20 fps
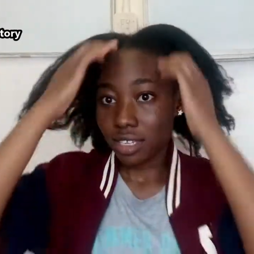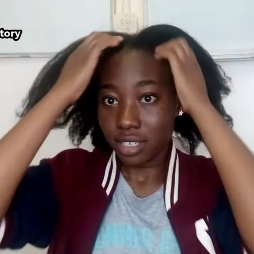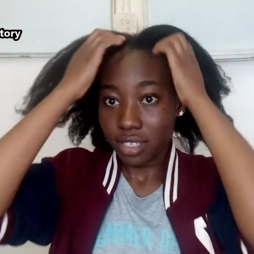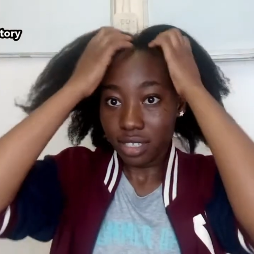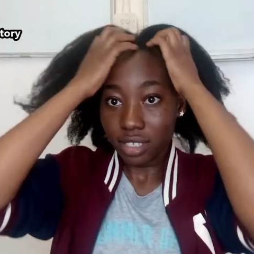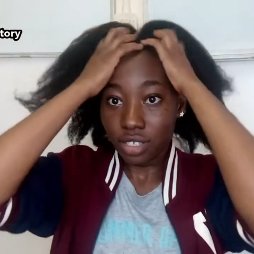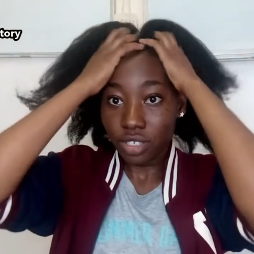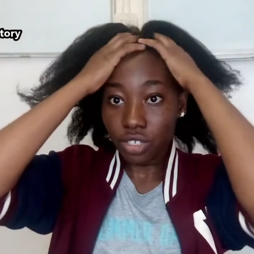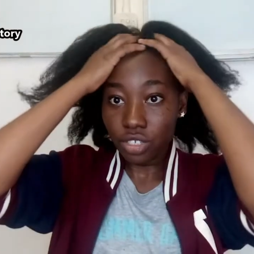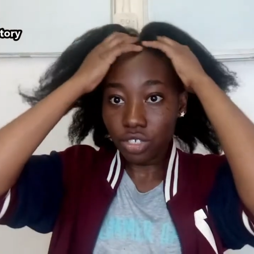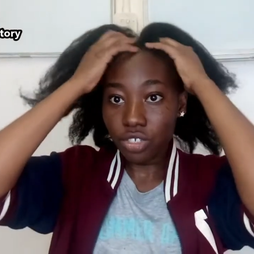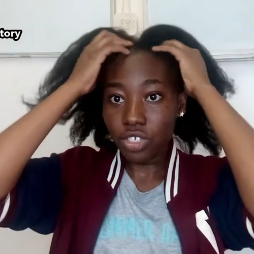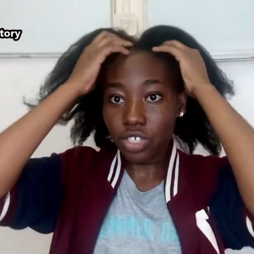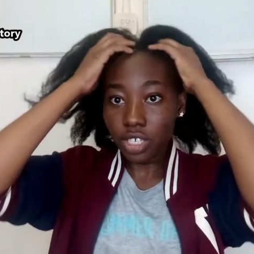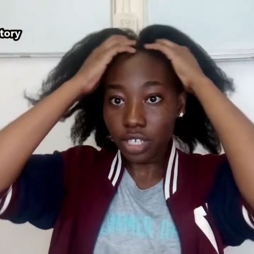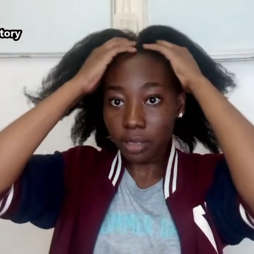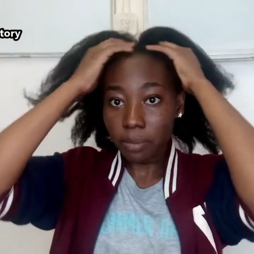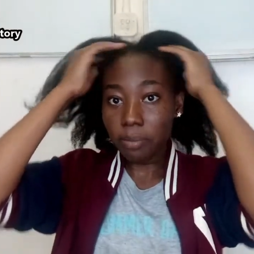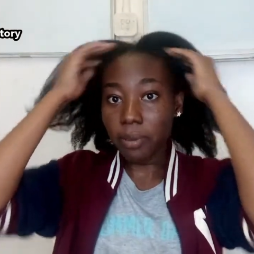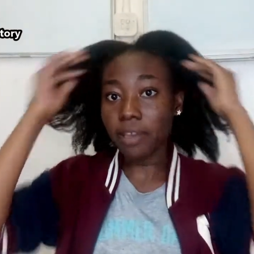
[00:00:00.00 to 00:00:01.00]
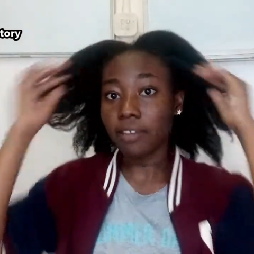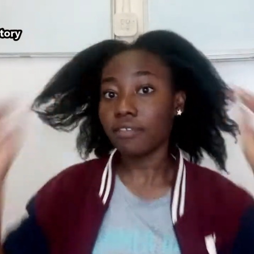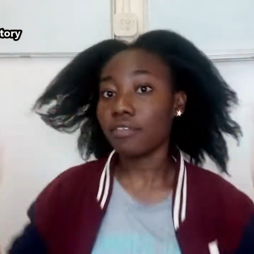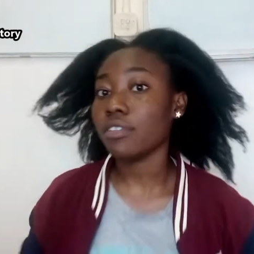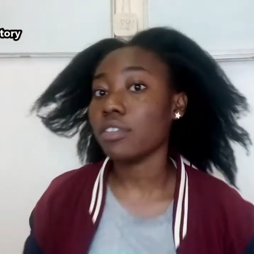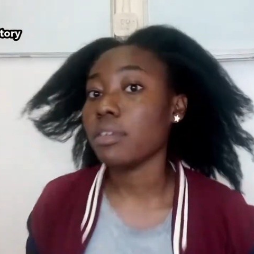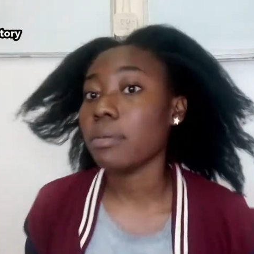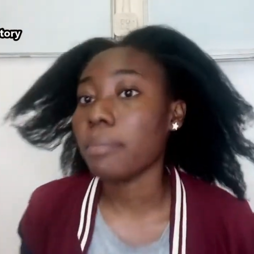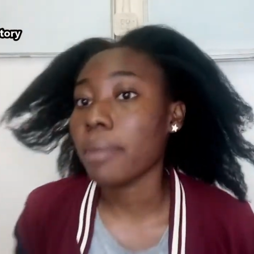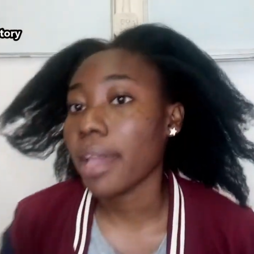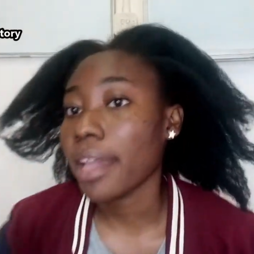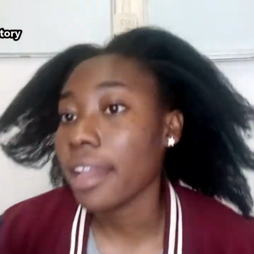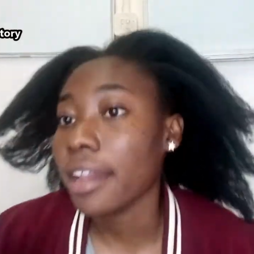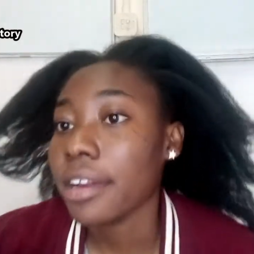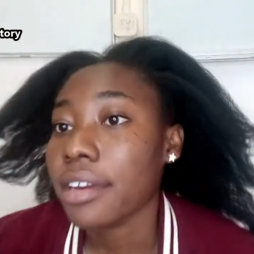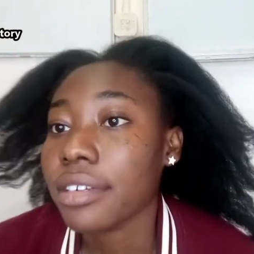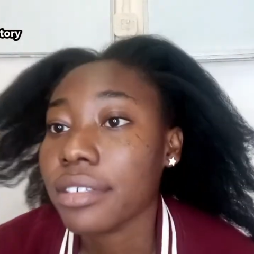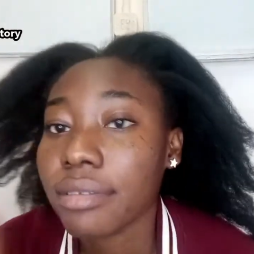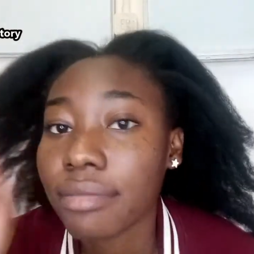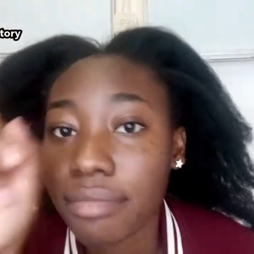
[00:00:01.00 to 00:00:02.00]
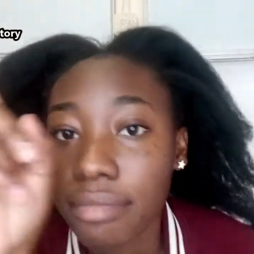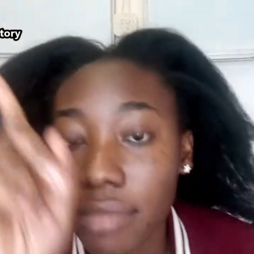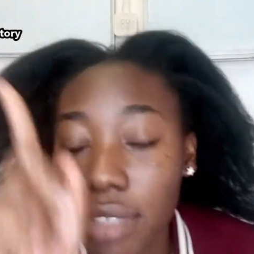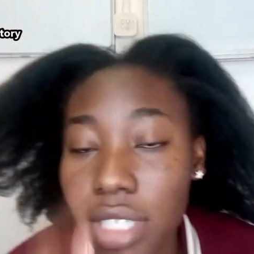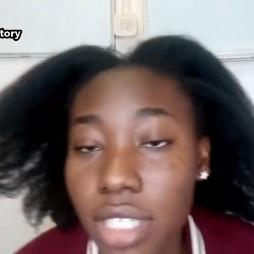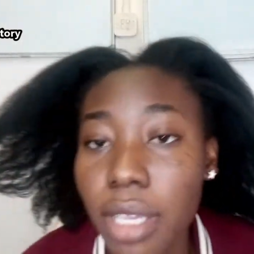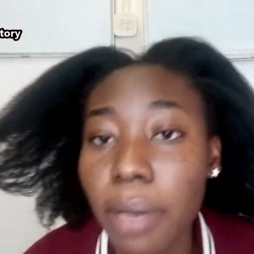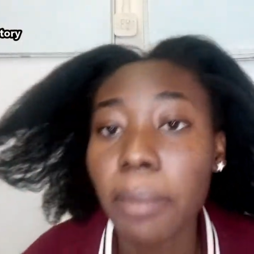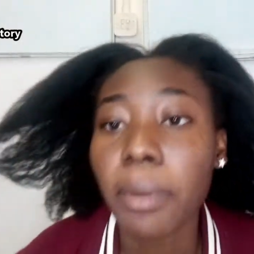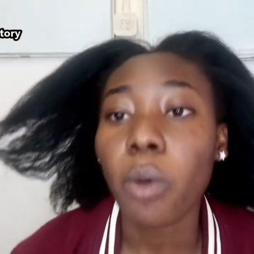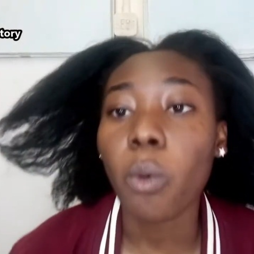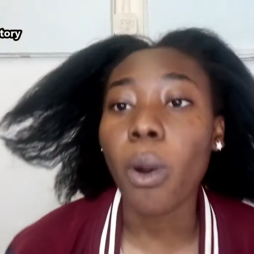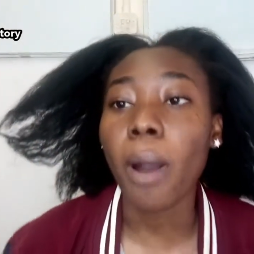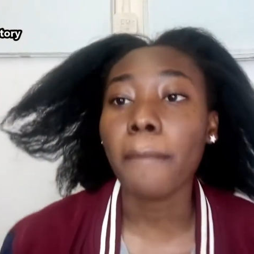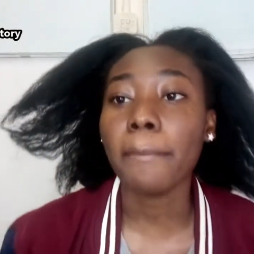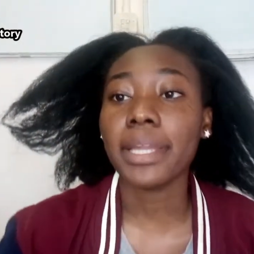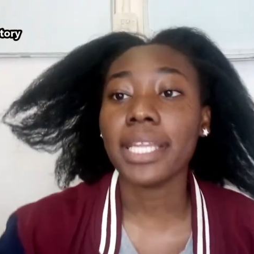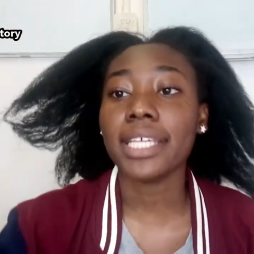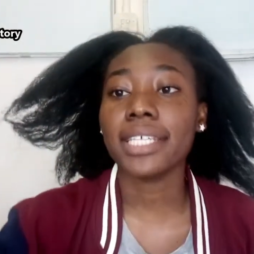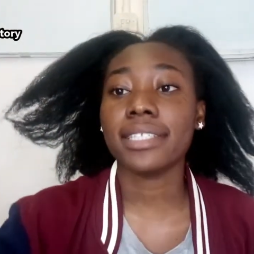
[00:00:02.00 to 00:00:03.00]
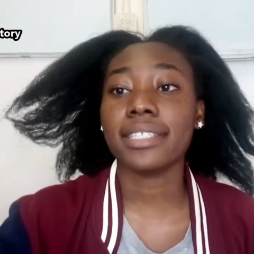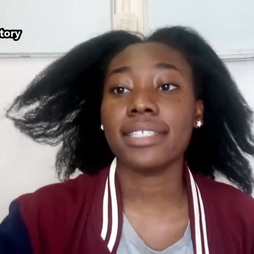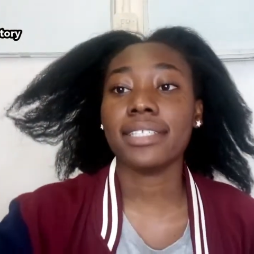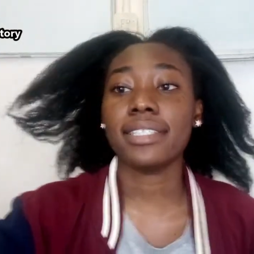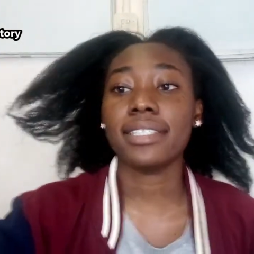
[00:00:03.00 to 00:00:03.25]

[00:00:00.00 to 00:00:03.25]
it's usually painful in my hair. Just give me 1 minute.